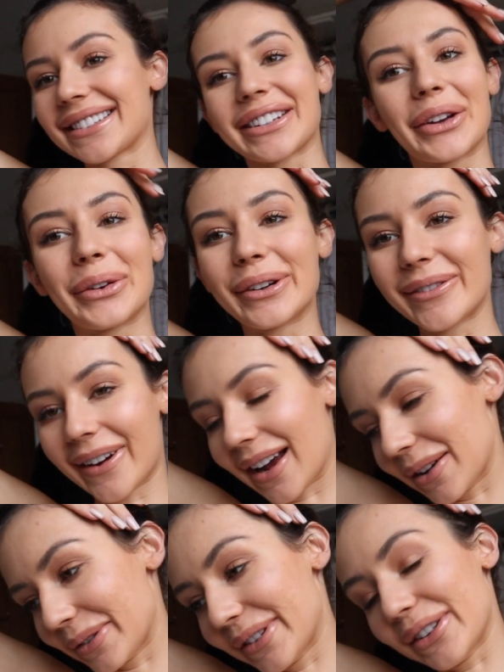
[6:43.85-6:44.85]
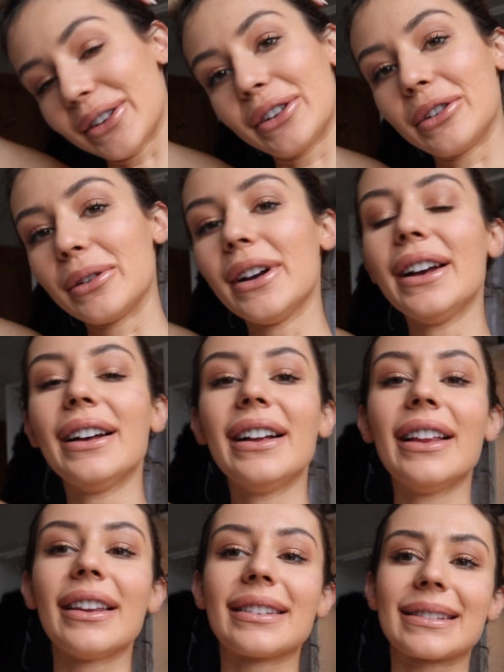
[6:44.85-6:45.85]
So we're about to
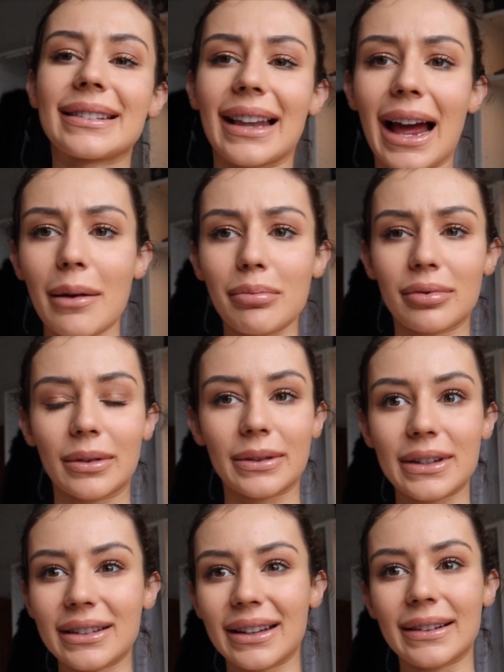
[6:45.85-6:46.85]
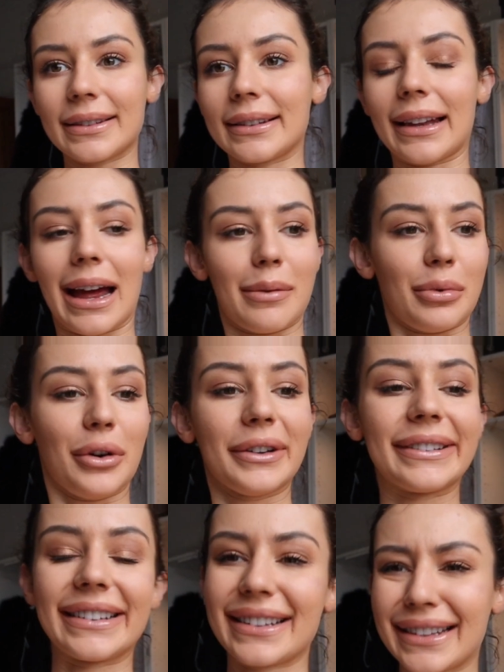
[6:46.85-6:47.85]
slab. I was going to say slab on.